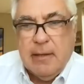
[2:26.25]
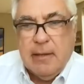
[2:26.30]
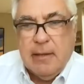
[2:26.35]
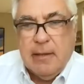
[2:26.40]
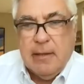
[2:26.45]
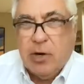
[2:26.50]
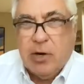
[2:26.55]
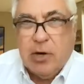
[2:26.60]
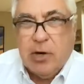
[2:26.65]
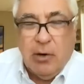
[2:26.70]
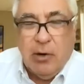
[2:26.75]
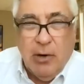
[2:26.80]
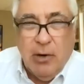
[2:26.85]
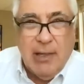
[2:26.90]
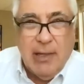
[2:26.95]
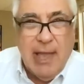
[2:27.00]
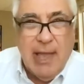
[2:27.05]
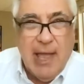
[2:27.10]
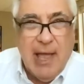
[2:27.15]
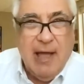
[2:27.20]
We
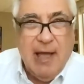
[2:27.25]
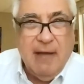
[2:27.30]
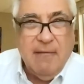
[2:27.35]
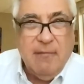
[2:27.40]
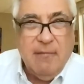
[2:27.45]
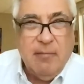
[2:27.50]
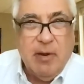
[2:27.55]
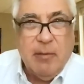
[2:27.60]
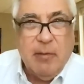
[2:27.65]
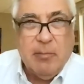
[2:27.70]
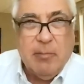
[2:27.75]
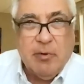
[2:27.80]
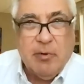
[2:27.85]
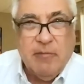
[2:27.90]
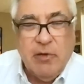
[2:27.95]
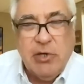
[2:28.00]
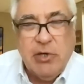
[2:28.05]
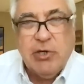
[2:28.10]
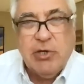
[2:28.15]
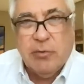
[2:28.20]
currently have
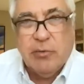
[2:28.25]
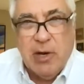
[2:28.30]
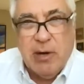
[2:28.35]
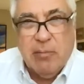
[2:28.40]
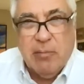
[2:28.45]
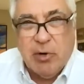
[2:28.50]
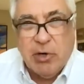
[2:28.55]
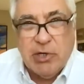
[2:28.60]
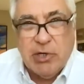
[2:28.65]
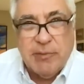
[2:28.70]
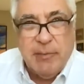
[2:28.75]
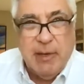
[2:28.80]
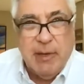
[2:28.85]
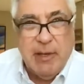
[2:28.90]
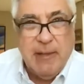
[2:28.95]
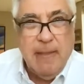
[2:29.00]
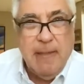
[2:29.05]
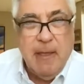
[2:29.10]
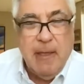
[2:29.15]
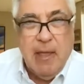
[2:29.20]
provincial
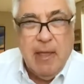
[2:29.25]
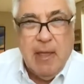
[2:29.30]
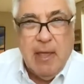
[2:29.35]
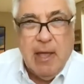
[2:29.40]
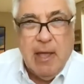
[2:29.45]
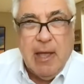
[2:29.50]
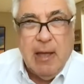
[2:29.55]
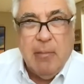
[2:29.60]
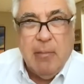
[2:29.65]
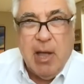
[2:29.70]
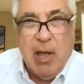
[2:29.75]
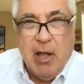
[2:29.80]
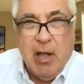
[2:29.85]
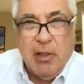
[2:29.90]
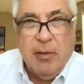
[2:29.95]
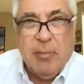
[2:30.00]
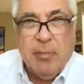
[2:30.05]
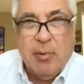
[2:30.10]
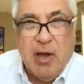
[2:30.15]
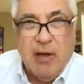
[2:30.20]
reimbursement uh, by all
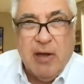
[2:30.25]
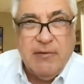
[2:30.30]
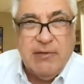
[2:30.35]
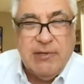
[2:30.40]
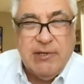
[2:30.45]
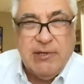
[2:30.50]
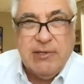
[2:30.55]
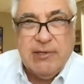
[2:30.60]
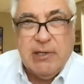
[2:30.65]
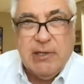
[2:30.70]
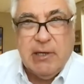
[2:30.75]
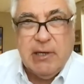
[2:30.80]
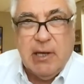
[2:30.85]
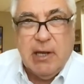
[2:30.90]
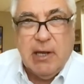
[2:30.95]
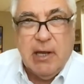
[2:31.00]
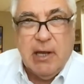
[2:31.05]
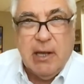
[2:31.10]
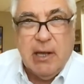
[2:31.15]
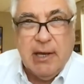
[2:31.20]
the provinces
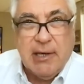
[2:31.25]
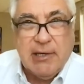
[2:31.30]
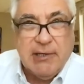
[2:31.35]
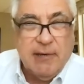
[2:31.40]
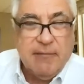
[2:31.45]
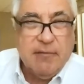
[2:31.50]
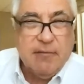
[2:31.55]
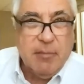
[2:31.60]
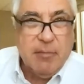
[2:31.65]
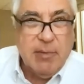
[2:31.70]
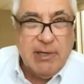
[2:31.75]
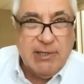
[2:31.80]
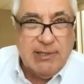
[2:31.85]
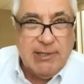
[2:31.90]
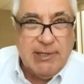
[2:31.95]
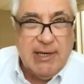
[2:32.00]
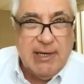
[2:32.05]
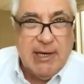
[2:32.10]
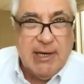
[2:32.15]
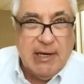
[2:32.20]
uh, except for
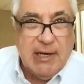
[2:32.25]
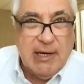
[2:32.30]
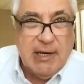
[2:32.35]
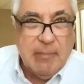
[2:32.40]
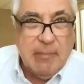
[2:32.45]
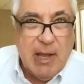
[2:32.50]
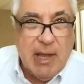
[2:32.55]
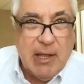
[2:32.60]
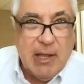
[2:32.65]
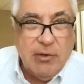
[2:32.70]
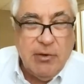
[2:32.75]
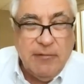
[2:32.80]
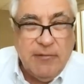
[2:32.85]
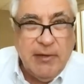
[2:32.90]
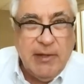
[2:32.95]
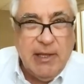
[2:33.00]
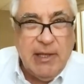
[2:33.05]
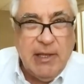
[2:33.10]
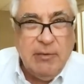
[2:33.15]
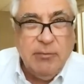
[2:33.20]
BC and, and,
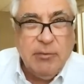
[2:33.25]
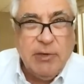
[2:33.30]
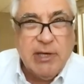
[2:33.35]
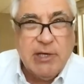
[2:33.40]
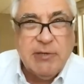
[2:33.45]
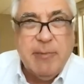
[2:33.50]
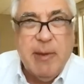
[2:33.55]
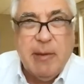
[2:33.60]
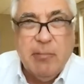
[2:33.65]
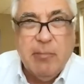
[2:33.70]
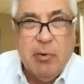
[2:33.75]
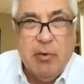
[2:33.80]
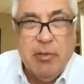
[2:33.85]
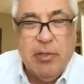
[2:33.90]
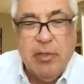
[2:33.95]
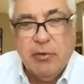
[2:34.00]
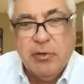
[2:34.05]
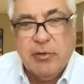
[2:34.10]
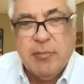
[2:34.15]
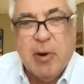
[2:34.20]
Newfoundland. We expect both of
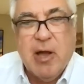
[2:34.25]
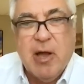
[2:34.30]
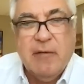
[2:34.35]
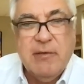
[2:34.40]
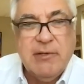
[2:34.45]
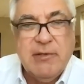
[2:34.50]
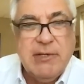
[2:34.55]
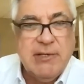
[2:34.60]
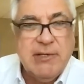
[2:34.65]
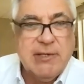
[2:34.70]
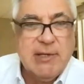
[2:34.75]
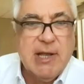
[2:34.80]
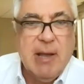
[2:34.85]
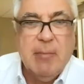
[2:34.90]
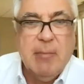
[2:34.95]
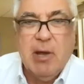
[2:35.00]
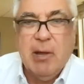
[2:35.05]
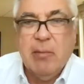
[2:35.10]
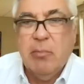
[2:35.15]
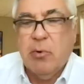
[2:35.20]
those provinces to
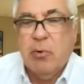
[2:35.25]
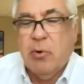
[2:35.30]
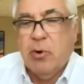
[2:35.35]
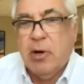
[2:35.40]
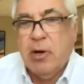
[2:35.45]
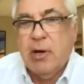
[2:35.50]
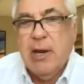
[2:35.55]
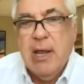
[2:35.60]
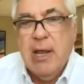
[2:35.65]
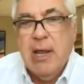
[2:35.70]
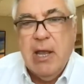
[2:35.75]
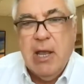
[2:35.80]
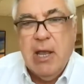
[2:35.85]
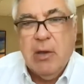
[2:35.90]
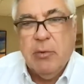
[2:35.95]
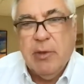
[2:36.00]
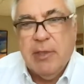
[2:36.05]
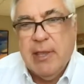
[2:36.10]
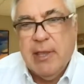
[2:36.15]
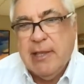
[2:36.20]
come on board
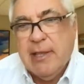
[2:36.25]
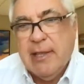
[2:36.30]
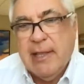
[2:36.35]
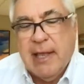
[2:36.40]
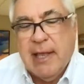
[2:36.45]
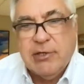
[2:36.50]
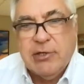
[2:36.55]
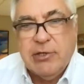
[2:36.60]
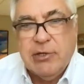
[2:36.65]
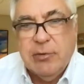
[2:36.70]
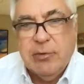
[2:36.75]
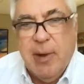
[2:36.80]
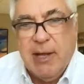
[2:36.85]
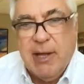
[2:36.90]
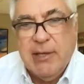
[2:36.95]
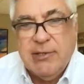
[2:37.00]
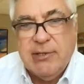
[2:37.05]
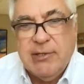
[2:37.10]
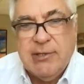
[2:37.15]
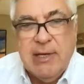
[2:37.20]
within the next two
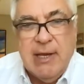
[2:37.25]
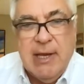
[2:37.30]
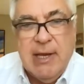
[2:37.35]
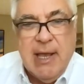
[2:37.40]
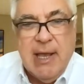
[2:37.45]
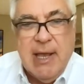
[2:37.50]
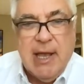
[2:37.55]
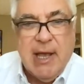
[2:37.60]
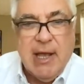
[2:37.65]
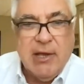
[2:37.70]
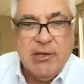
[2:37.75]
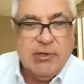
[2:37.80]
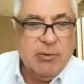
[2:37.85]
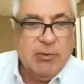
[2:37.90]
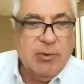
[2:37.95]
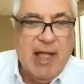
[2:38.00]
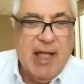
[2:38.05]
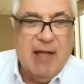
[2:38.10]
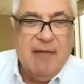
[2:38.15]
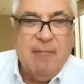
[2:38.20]
months. Uh, so
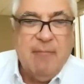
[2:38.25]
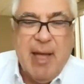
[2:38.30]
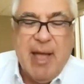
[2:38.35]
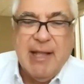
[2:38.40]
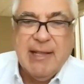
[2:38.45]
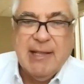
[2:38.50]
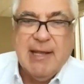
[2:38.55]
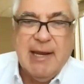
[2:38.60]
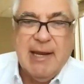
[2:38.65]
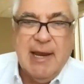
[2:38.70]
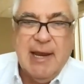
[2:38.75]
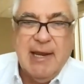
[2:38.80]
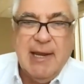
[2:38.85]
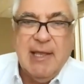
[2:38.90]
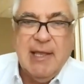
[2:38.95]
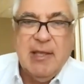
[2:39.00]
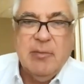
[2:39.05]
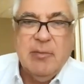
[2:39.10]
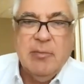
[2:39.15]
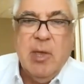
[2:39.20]
we'll have pan
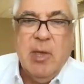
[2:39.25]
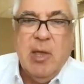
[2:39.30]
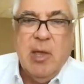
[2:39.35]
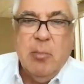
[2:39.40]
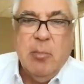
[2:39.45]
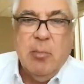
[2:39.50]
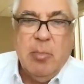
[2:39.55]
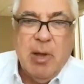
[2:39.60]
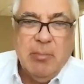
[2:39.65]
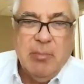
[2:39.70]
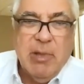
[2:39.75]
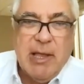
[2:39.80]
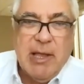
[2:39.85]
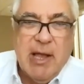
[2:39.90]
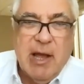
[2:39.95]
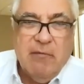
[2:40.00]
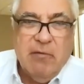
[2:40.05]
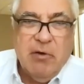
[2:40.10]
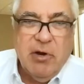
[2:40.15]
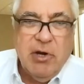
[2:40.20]
Canadian public
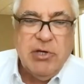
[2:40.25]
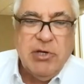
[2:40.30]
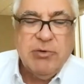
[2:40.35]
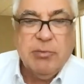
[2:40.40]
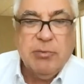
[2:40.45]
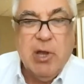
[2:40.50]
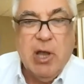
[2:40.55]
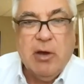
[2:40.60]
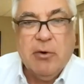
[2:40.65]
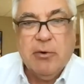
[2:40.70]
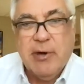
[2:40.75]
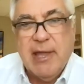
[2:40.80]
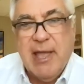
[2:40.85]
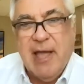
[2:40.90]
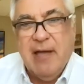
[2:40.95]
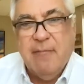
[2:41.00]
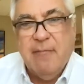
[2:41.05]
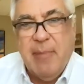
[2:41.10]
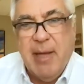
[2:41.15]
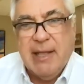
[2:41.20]
coverage. We already
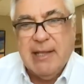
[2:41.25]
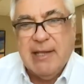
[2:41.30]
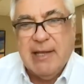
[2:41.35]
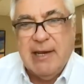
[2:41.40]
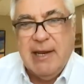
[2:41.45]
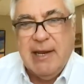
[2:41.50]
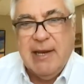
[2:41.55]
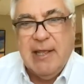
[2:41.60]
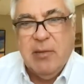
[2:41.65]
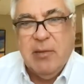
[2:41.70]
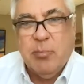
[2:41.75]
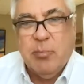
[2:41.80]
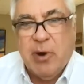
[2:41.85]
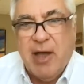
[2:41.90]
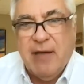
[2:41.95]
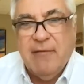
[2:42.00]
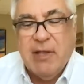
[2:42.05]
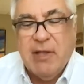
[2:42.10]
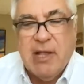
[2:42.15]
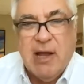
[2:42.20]
have pan Canadian
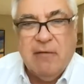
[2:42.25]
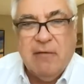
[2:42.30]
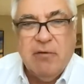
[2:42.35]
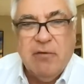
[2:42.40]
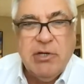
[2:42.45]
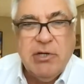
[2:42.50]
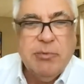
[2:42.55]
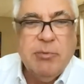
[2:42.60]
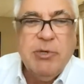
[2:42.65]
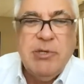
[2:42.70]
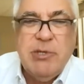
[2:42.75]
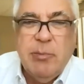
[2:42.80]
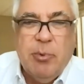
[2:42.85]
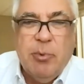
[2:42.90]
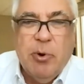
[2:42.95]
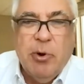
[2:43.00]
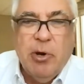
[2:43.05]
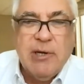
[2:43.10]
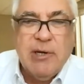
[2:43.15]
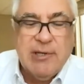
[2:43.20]
private coverage. And what's
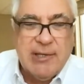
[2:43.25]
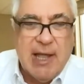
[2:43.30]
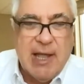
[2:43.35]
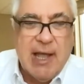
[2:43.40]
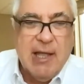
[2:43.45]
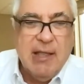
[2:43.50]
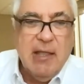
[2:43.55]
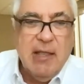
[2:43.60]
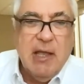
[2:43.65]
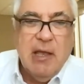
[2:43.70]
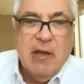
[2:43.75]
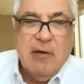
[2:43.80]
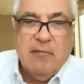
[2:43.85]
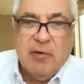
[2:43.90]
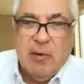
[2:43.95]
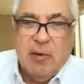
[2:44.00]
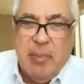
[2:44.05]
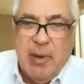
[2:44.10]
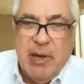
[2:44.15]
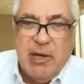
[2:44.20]
important is that
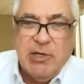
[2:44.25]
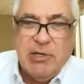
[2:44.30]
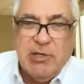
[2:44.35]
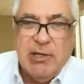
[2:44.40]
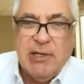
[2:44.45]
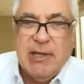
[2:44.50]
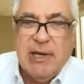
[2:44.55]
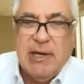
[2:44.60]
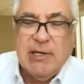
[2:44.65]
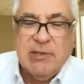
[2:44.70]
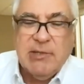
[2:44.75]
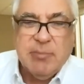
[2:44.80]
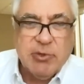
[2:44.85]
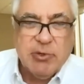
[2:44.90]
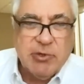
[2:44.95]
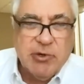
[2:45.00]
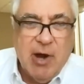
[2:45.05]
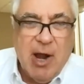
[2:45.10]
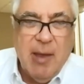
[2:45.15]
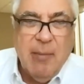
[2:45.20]
for a patient that is
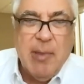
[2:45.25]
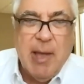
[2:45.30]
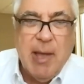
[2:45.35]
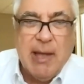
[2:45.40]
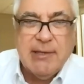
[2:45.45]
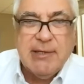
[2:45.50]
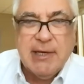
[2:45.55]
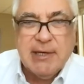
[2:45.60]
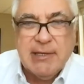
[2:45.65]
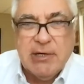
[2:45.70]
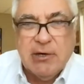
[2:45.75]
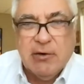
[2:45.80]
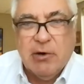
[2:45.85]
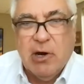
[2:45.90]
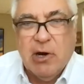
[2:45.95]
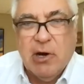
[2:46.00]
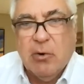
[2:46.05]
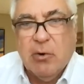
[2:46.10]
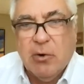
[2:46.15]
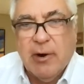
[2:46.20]
prescribed
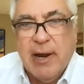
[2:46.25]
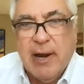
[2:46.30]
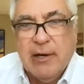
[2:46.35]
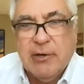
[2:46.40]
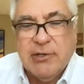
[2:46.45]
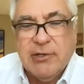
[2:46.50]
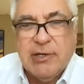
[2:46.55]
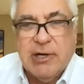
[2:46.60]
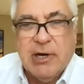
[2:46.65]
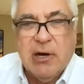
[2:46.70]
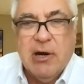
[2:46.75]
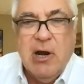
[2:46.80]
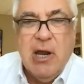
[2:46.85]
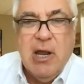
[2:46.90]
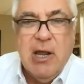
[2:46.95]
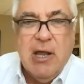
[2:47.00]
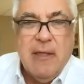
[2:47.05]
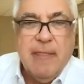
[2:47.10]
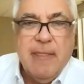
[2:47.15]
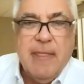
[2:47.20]
Atectura or Enerzair
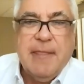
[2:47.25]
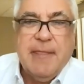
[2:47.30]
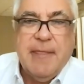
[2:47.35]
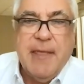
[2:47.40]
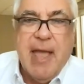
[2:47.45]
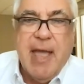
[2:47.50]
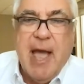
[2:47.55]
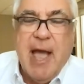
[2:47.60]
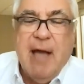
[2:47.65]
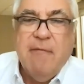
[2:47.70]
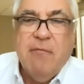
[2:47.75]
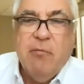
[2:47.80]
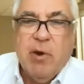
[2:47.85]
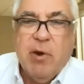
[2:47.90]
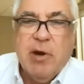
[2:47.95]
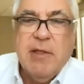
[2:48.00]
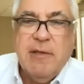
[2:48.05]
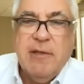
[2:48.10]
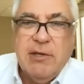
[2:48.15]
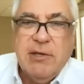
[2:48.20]
that they have
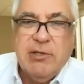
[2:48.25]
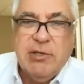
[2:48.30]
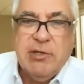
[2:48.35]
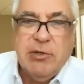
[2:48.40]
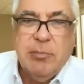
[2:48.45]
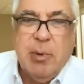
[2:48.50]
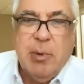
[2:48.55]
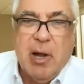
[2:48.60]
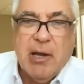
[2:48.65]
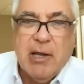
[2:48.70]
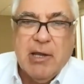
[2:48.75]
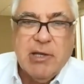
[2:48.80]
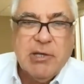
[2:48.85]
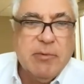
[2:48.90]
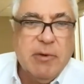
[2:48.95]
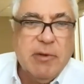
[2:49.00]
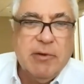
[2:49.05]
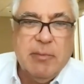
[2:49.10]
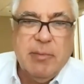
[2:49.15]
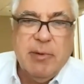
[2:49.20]
one of these two pockets,
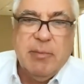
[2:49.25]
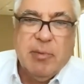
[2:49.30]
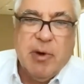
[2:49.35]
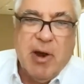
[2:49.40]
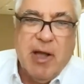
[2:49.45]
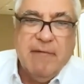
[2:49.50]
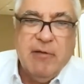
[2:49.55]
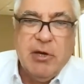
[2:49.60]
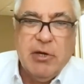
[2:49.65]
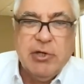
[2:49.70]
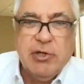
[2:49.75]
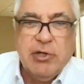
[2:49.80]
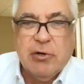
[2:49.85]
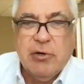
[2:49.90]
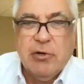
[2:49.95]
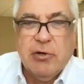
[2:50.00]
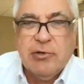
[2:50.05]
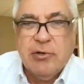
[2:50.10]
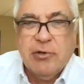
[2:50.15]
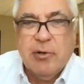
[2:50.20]
whether it be private
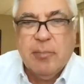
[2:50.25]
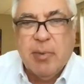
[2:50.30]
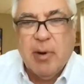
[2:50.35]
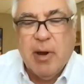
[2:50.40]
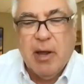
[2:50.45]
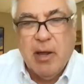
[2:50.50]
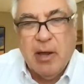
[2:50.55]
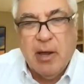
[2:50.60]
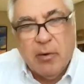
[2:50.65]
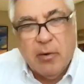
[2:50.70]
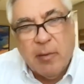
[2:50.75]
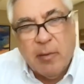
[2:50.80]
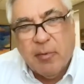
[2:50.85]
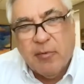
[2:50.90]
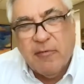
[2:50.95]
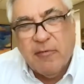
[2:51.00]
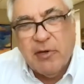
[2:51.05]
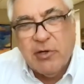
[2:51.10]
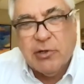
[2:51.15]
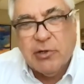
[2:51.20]
insurers or the or the
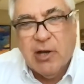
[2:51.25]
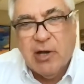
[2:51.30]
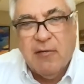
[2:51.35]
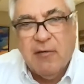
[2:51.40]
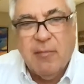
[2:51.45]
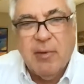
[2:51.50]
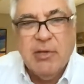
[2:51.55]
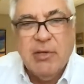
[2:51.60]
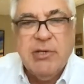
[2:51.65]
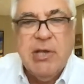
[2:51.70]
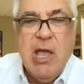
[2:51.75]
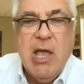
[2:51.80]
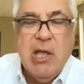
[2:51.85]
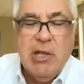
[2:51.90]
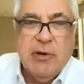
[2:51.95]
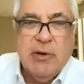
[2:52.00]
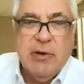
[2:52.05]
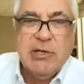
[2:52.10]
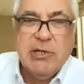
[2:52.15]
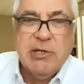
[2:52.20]
provincial governments,
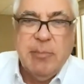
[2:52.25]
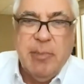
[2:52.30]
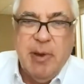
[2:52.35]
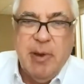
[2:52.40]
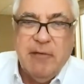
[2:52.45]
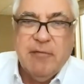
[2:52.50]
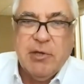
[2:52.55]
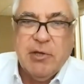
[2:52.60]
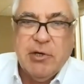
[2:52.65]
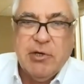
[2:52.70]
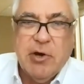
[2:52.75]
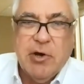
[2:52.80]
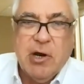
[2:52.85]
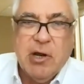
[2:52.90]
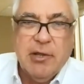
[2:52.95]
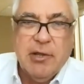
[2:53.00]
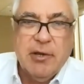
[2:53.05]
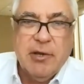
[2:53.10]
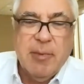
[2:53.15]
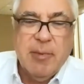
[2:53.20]
to actually pay for the drug
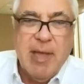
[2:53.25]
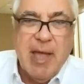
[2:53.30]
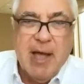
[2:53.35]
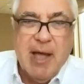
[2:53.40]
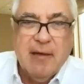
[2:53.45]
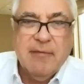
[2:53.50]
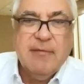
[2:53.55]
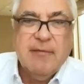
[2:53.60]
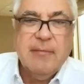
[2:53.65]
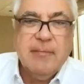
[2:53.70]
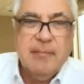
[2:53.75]
on their behalf.